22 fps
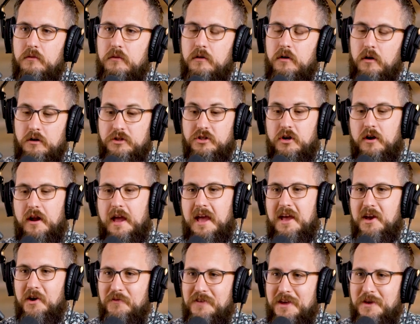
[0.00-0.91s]
or sorry
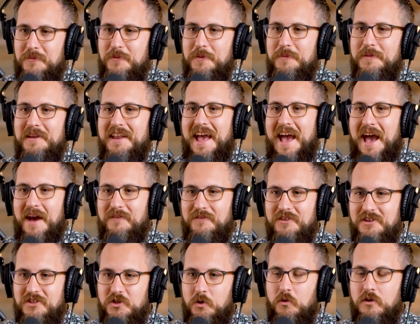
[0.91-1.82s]
AOV, we mean
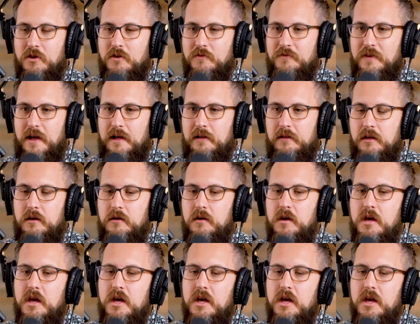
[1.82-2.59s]
average order value,